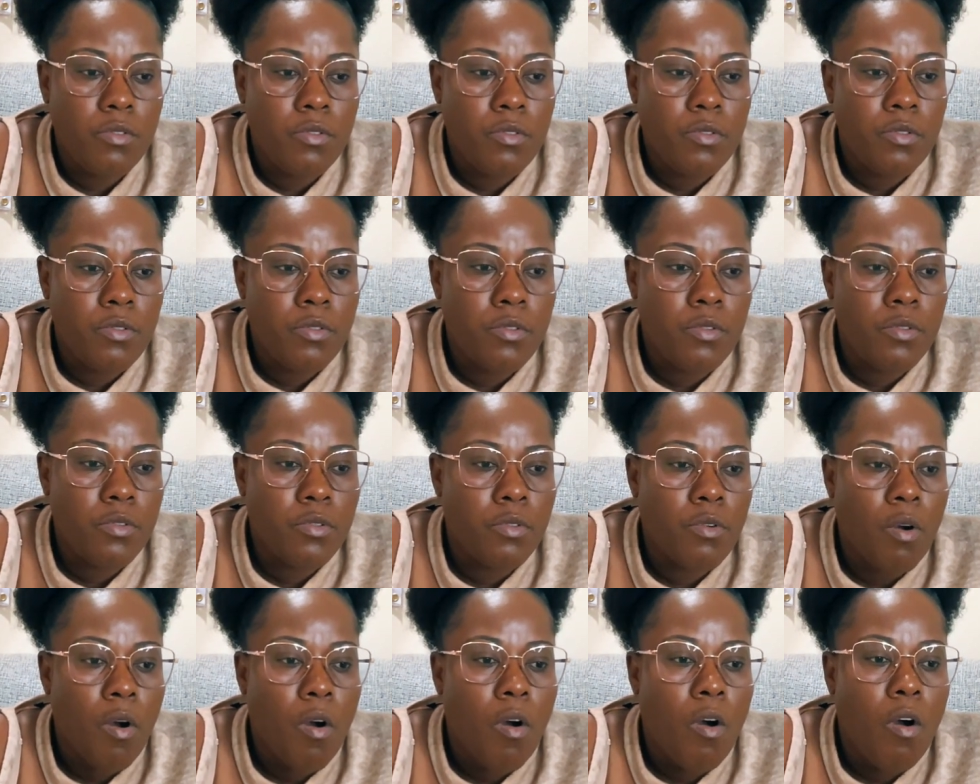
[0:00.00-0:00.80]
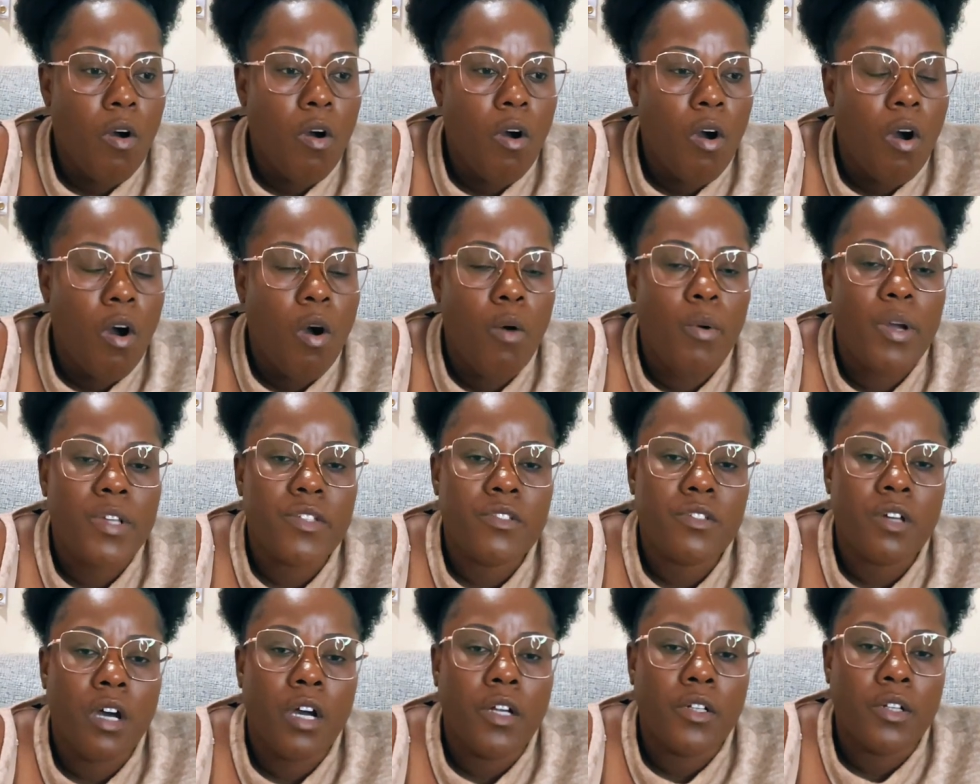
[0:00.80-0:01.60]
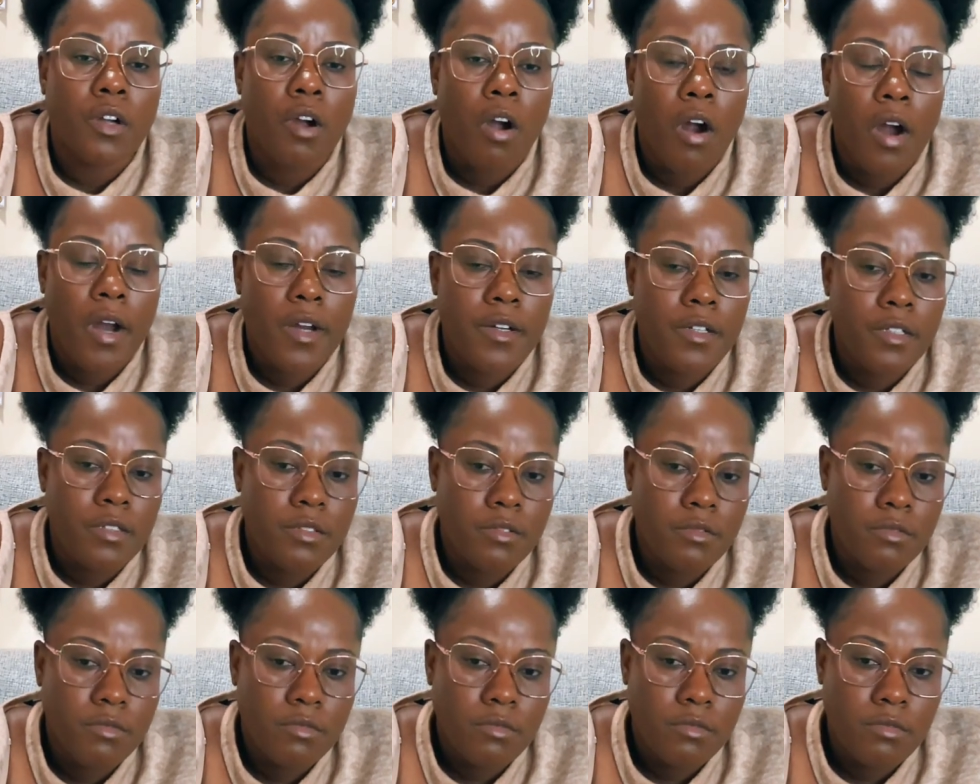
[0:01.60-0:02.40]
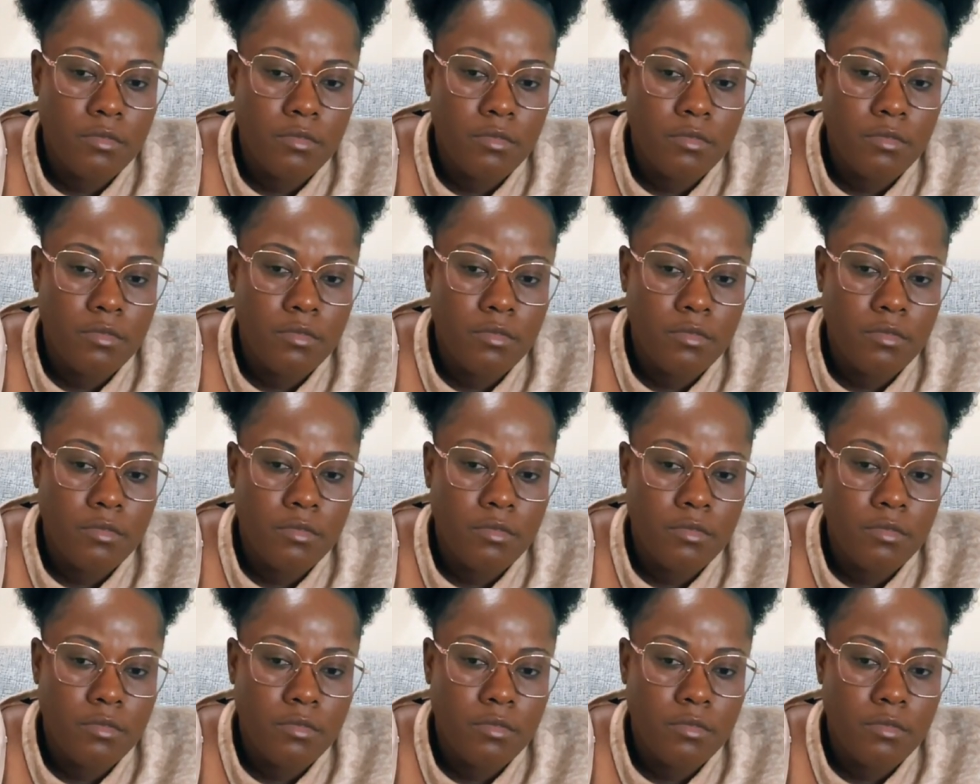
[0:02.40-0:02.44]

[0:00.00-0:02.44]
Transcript: you always on guard.